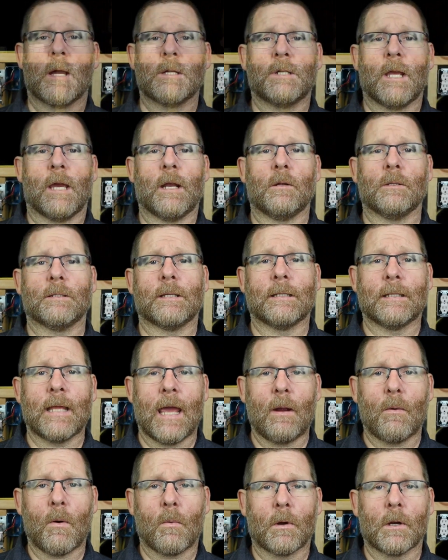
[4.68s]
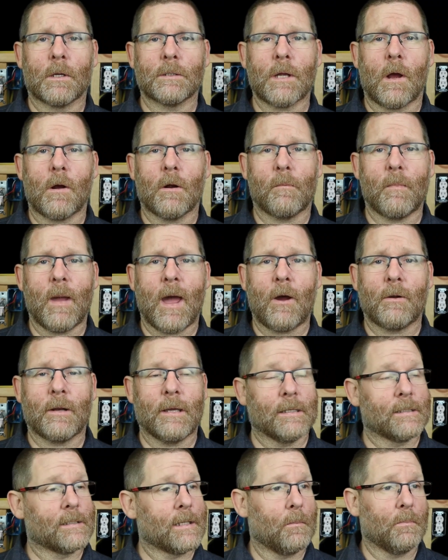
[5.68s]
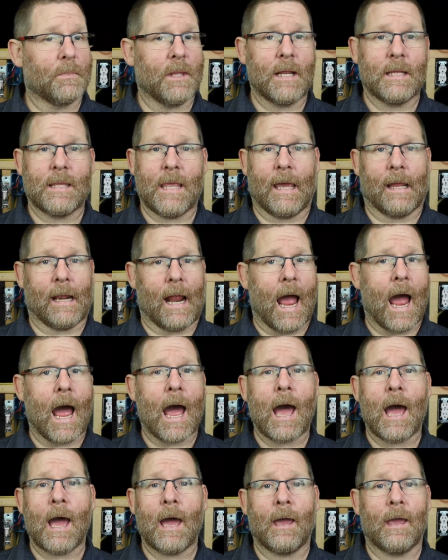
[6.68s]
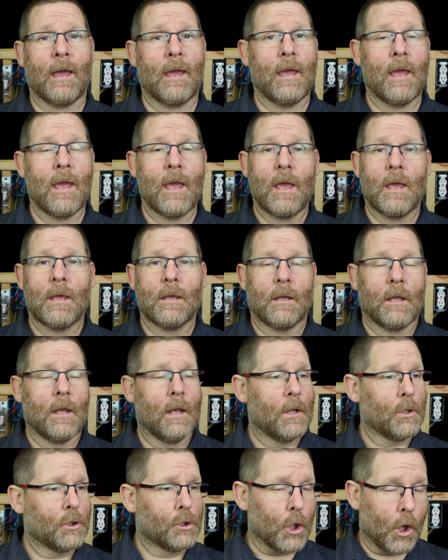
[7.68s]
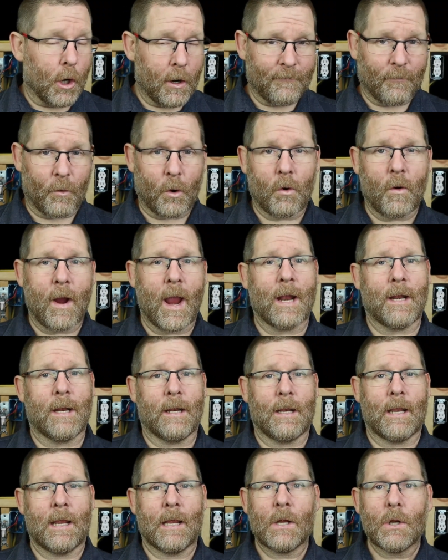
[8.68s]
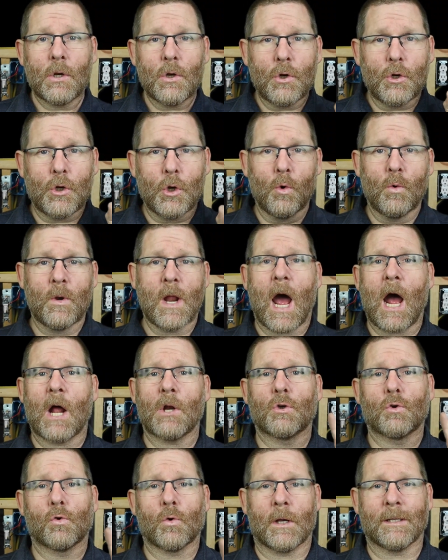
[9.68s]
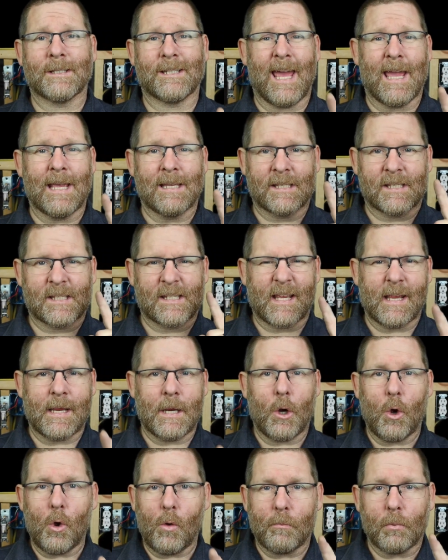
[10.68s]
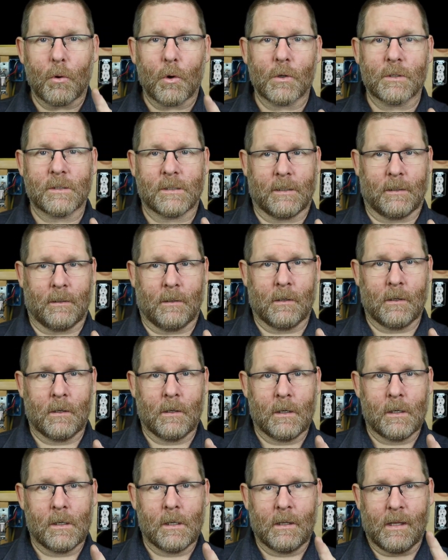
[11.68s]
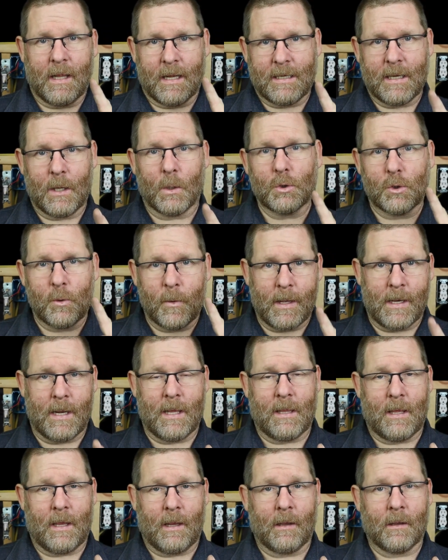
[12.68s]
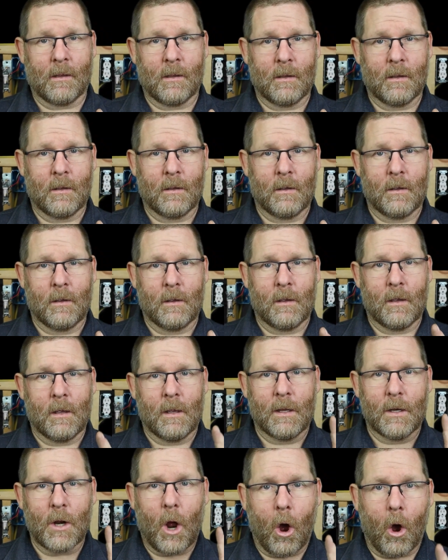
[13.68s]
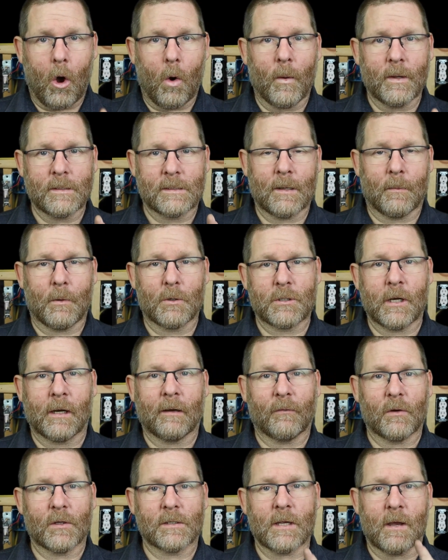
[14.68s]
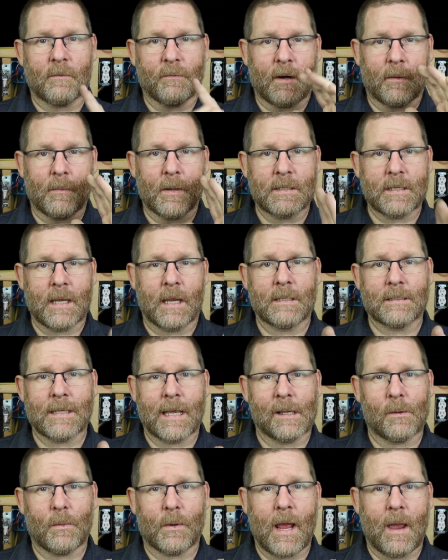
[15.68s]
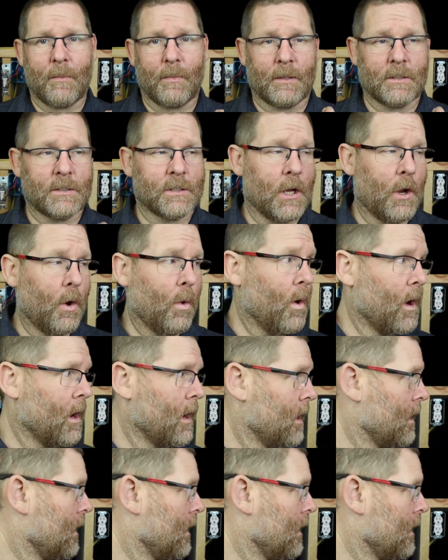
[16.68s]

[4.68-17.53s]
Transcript: my channel. Today, what we're going to talk about is something that I took for granted. Do not trust a single person that tells you anything. Always double check it for yourself, and I'm going to tell you exactly what happened. So,